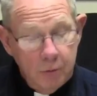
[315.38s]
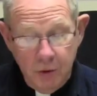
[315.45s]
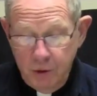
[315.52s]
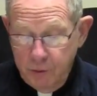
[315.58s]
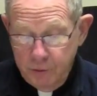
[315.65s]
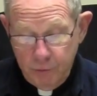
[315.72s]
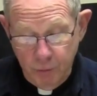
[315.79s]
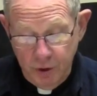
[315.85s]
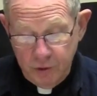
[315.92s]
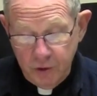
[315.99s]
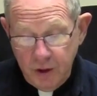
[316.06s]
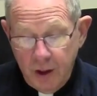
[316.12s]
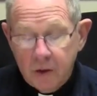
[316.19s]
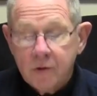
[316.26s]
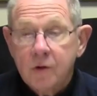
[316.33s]
he was
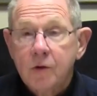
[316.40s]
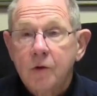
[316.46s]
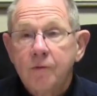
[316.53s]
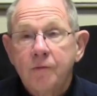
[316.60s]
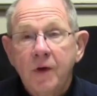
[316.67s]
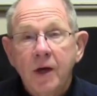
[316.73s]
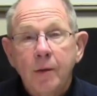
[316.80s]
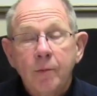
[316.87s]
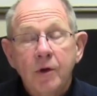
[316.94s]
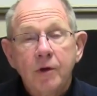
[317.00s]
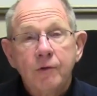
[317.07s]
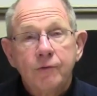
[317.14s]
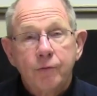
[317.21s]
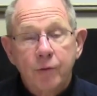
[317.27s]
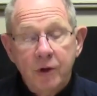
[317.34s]
reaching out to
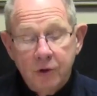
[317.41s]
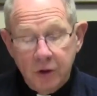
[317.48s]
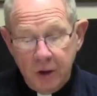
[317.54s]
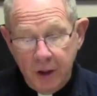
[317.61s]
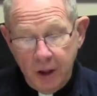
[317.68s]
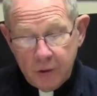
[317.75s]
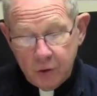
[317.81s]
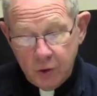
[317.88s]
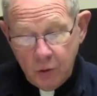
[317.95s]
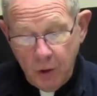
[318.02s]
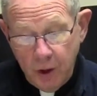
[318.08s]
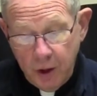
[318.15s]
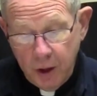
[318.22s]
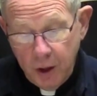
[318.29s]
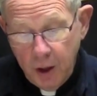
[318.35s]
families, reaching out to
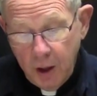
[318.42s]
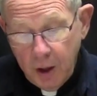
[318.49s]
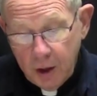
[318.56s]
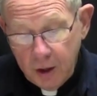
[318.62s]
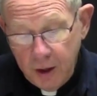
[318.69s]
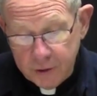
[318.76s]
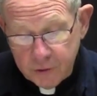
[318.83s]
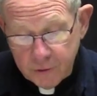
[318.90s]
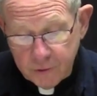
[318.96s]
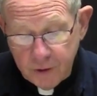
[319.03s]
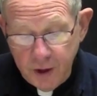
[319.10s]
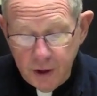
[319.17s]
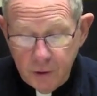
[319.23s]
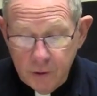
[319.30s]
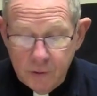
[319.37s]
our
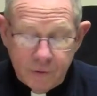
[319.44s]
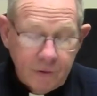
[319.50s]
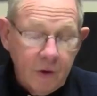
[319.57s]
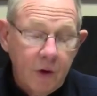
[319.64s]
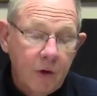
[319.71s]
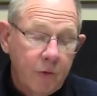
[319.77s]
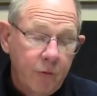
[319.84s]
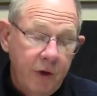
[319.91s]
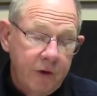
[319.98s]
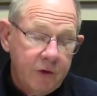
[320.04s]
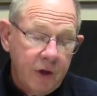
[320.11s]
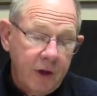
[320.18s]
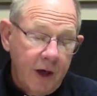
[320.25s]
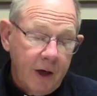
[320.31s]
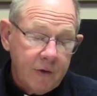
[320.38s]
legislators,
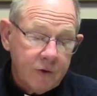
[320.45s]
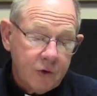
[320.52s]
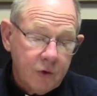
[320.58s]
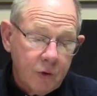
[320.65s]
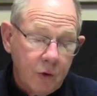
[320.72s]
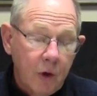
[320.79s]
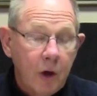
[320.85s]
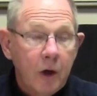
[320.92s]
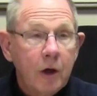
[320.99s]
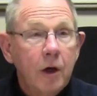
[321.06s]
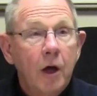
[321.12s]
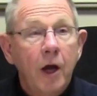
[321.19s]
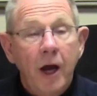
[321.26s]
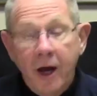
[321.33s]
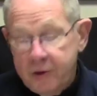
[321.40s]
reaching out to our
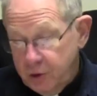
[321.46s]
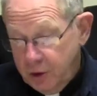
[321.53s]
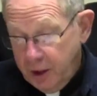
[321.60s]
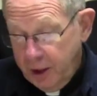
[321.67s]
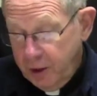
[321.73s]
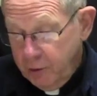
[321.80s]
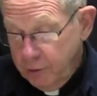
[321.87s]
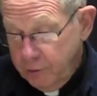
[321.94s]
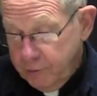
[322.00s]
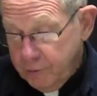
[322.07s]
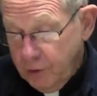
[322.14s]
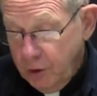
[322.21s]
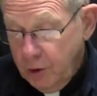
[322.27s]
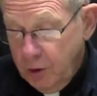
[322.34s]
educators,